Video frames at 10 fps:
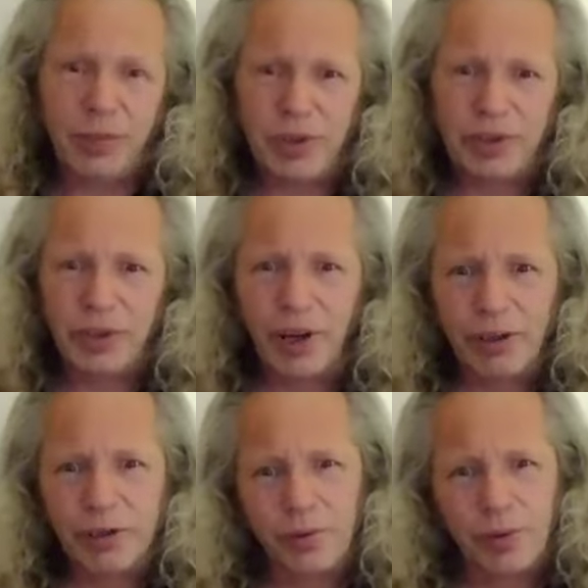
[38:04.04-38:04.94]
the person
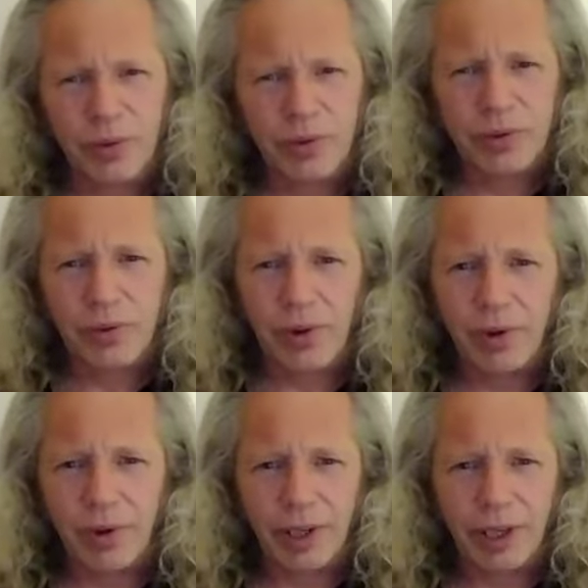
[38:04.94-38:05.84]
asked what was
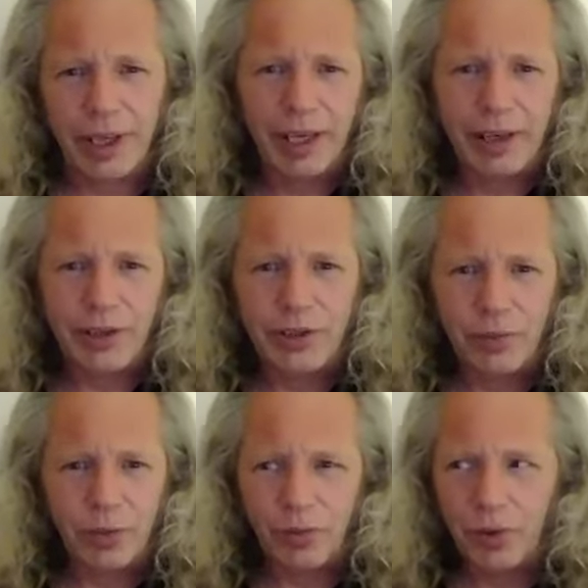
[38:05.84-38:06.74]
wrong, again, I said,
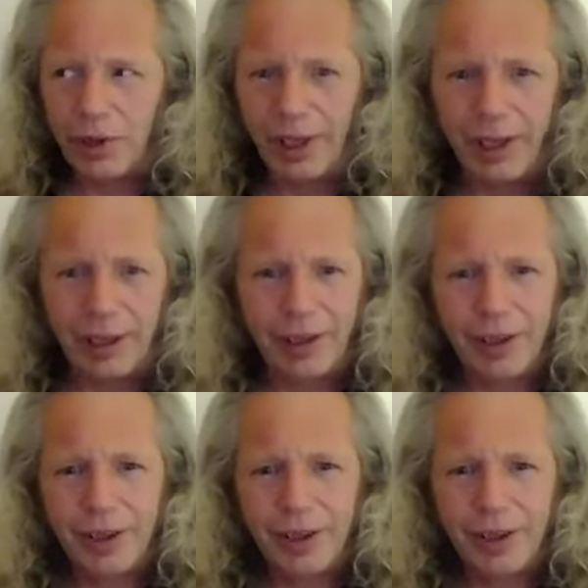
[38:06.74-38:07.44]
what here?